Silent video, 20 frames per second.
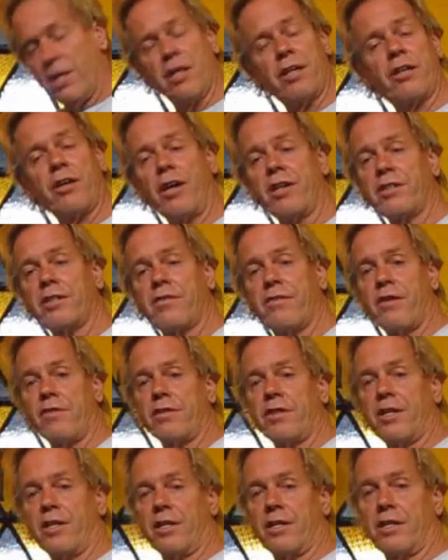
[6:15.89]
the cost of
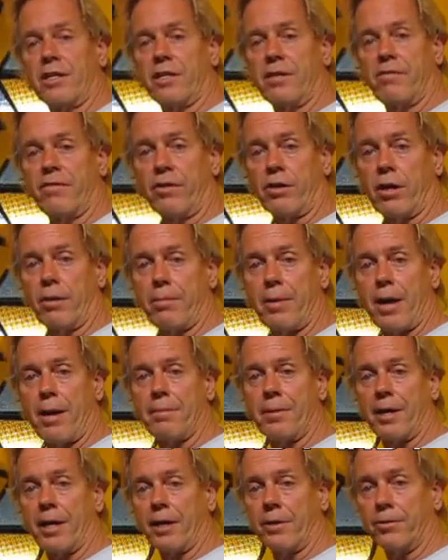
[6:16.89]
everything in
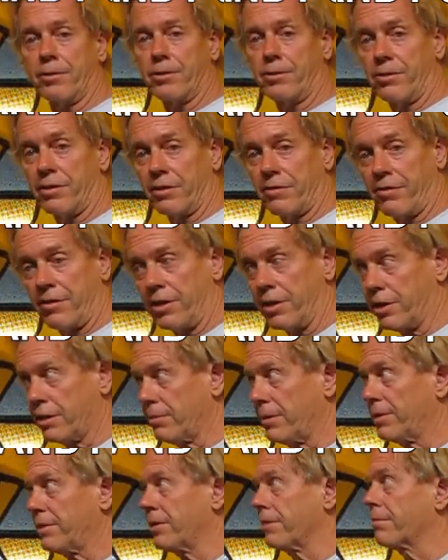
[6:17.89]
Vilcabamba, Ecuador is very
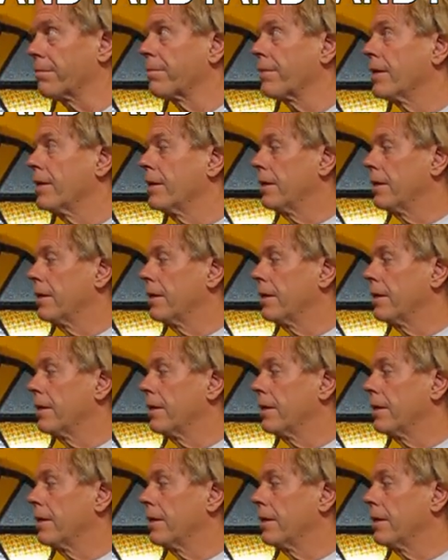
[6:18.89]
expensive.